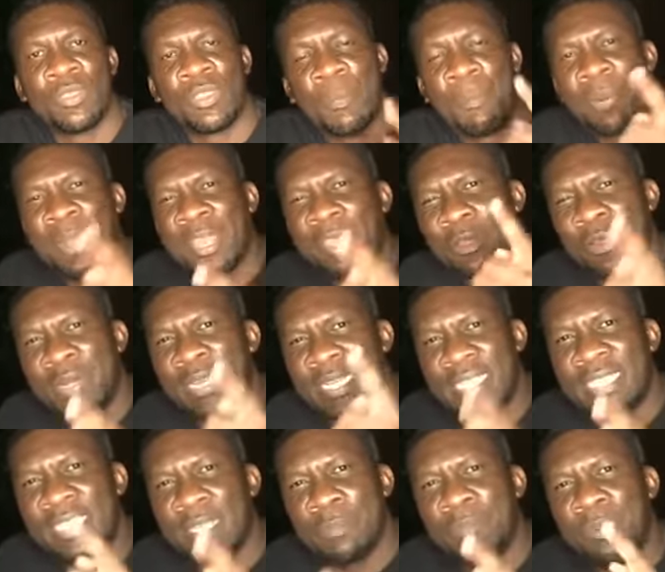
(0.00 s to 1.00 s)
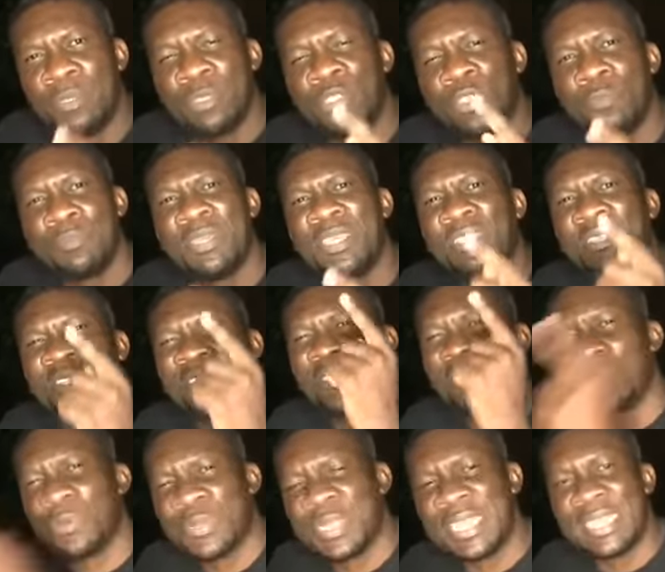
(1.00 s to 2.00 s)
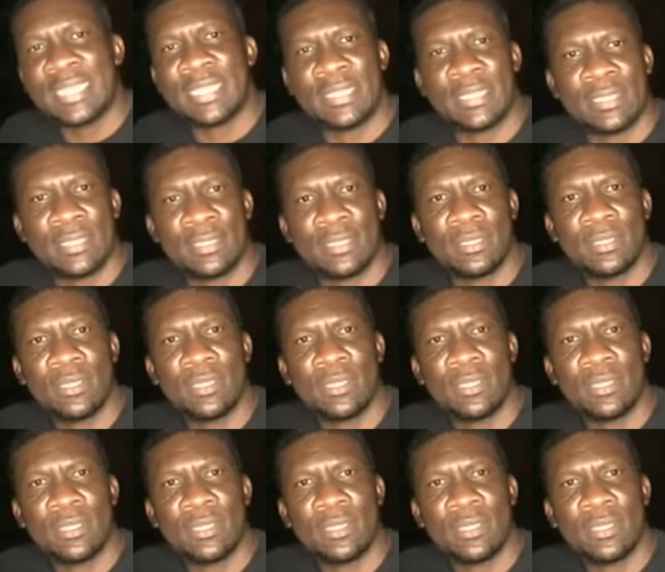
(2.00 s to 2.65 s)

The priority is supposed to be the trees,